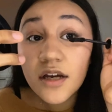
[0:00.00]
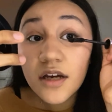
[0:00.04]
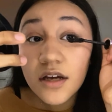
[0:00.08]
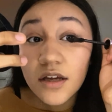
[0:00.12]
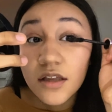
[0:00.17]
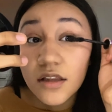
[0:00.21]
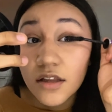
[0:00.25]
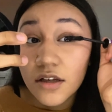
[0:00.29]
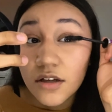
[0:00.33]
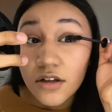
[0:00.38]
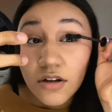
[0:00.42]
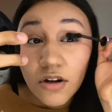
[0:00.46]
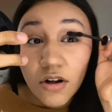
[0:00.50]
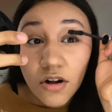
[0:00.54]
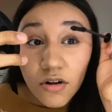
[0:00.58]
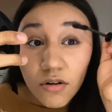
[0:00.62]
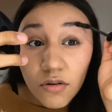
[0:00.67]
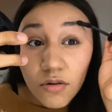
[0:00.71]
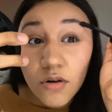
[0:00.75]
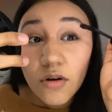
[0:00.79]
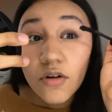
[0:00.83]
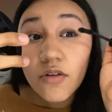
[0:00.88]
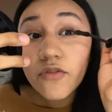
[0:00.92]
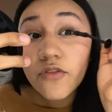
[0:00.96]
Then
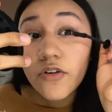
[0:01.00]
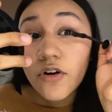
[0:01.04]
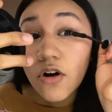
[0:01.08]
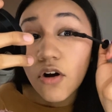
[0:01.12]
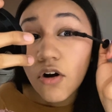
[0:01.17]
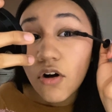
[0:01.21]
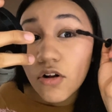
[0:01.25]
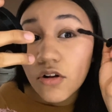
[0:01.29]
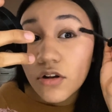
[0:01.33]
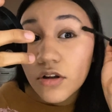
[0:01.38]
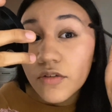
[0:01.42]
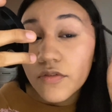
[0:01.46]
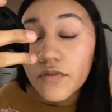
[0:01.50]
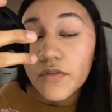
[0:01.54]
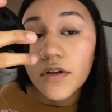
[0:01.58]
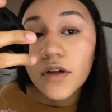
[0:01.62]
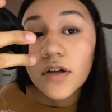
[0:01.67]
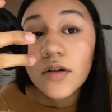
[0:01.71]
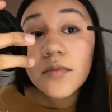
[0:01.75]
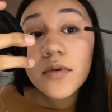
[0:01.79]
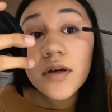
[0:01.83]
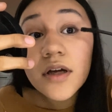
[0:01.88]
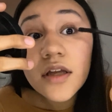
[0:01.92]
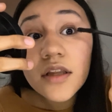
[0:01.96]
go over all of
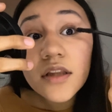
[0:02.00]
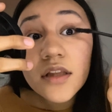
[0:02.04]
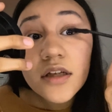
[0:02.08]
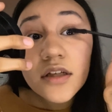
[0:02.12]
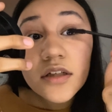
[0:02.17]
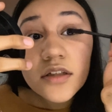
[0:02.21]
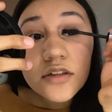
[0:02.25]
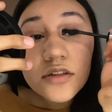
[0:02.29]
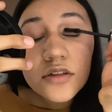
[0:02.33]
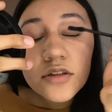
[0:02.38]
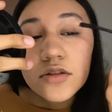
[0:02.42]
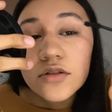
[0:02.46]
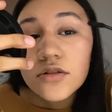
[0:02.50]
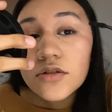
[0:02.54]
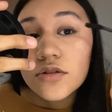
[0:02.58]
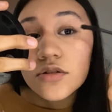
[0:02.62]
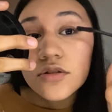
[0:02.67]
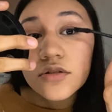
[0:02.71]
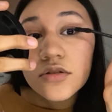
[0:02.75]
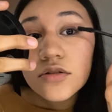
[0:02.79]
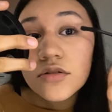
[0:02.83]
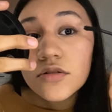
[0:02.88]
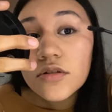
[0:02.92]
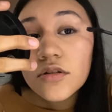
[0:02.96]
them and then
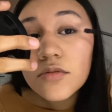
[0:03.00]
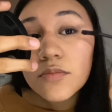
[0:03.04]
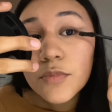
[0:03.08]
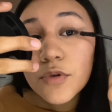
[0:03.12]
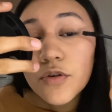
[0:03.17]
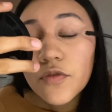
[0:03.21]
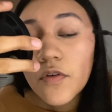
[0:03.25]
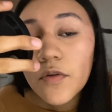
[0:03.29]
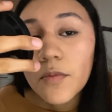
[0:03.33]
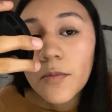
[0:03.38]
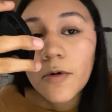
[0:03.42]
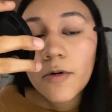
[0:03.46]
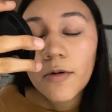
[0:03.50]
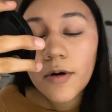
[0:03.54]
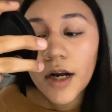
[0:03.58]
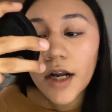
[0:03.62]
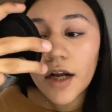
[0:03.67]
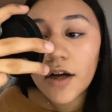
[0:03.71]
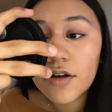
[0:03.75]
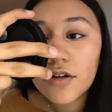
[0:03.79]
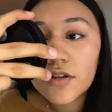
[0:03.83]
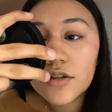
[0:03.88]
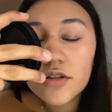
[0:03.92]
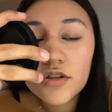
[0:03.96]
move them
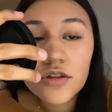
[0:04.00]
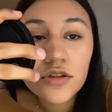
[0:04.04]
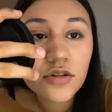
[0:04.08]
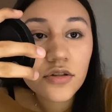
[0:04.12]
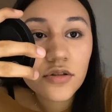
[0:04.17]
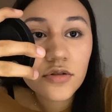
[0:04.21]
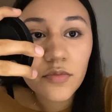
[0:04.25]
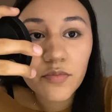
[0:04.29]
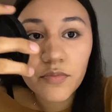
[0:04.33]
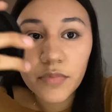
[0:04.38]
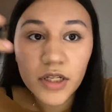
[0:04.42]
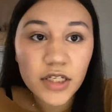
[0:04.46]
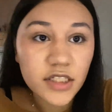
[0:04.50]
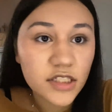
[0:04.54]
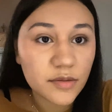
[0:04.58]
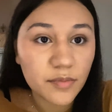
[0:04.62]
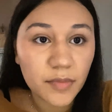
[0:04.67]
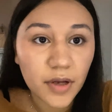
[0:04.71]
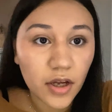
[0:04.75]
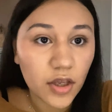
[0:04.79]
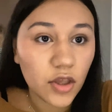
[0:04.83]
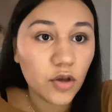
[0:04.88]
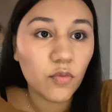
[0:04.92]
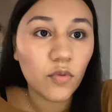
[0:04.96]
around and place them
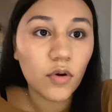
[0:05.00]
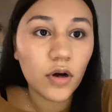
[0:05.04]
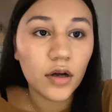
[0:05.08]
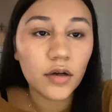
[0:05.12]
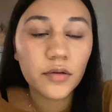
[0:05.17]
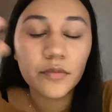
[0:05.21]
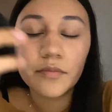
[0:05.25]
how you want.